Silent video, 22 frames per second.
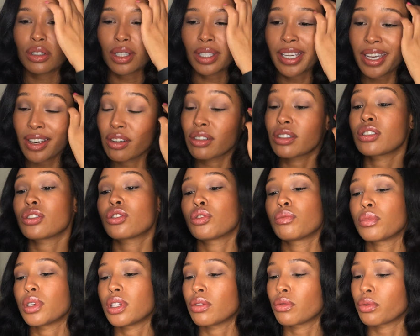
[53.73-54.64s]
the Keratin
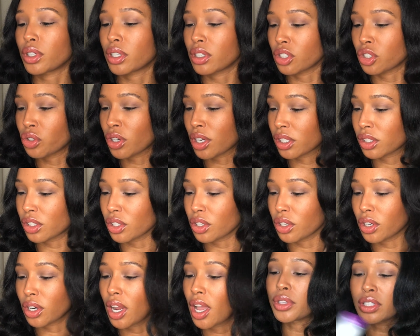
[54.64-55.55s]
2-minute Reconstructor.